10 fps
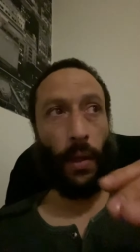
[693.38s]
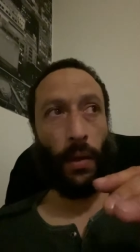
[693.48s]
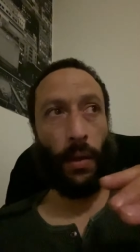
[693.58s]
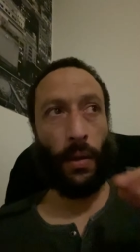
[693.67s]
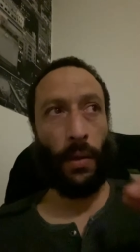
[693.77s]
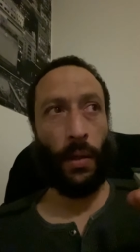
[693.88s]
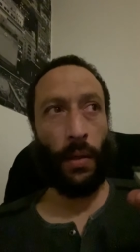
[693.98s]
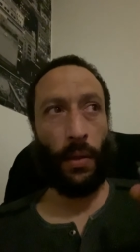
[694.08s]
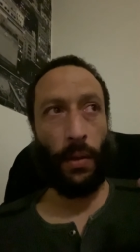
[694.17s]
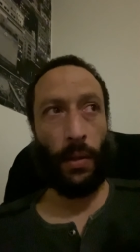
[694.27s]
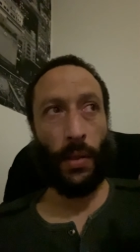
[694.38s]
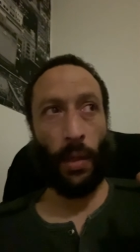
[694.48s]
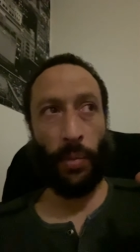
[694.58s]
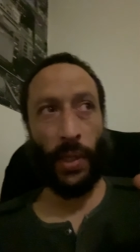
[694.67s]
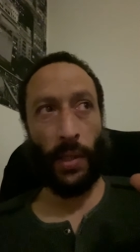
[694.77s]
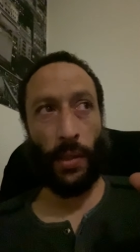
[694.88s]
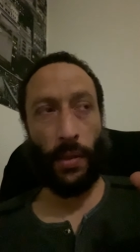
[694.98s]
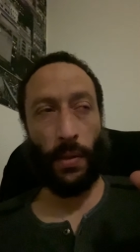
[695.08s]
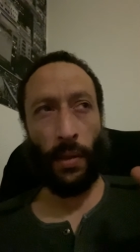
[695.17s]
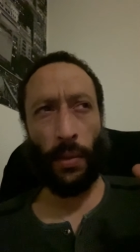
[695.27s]
And uh, it's not
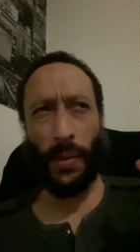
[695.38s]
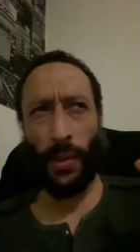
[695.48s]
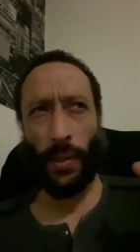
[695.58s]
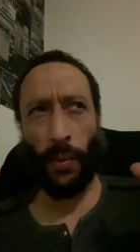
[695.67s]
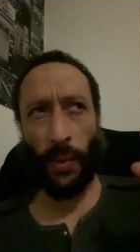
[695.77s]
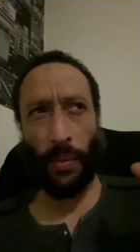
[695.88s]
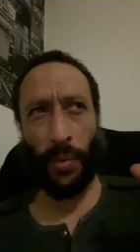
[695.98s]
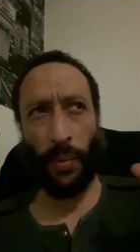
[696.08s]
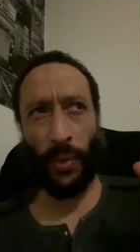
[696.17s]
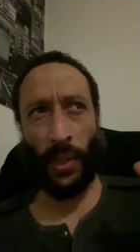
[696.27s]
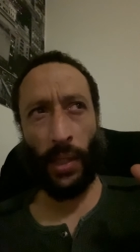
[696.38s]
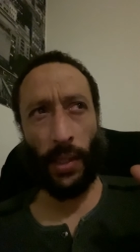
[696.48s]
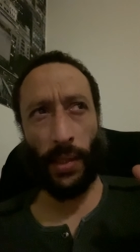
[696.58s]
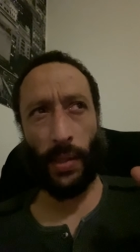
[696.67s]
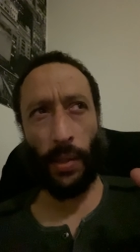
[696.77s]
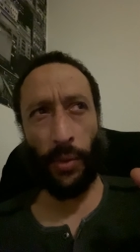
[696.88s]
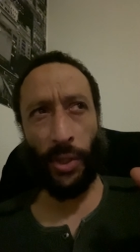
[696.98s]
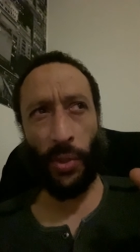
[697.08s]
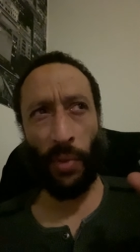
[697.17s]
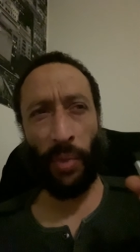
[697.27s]
because, you know I'm saying, like well, people need this because they were
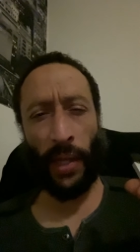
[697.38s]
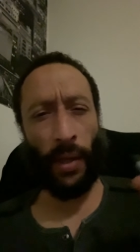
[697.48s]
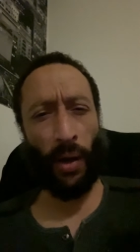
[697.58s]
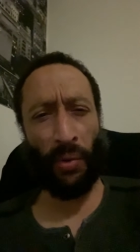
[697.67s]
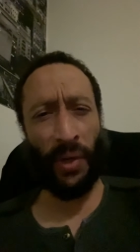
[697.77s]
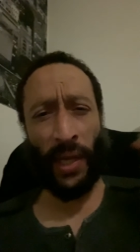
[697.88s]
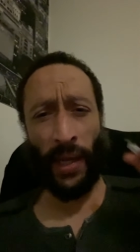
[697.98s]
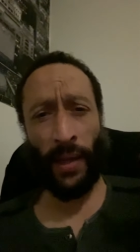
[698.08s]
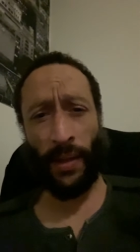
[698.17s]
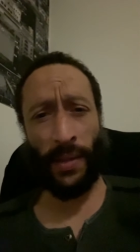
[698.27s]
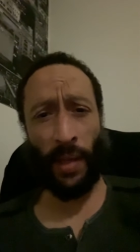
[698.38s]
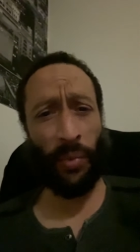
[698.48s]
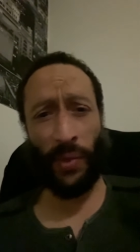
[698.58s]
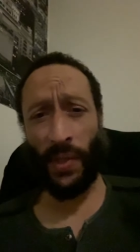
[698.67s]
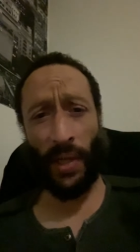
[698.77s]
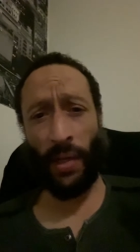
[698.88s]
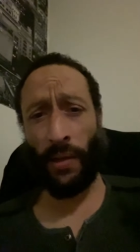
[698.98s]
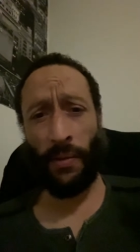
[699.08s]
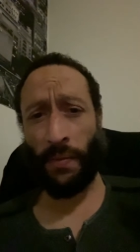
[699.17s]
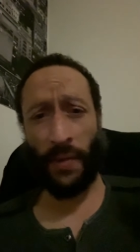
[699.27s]
doing bad. They already had examples
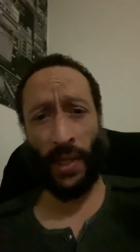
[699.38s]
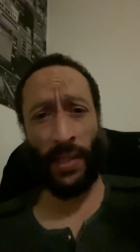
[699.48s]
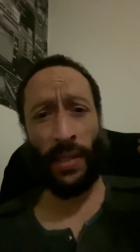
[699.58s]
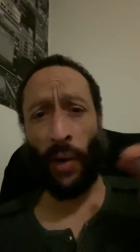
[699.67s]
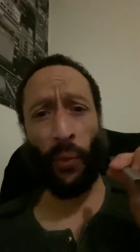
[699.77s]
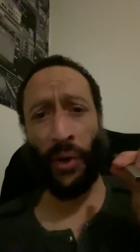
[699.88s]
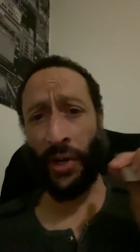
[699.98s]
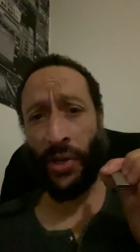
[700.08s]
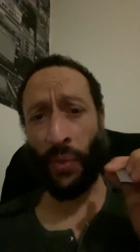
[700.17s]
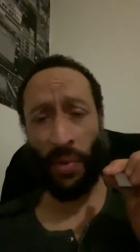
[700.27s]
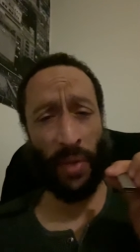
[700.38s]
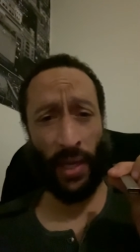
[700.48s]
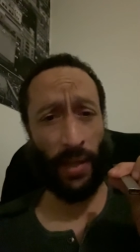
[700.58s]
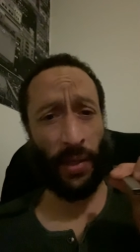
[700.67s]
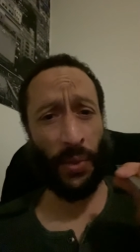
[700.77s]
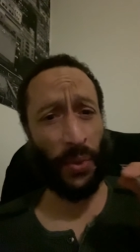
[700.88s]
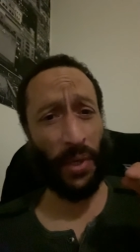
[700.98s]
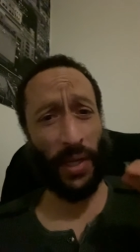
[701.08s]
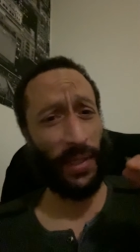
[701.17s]
of gods that were doing bad that you were not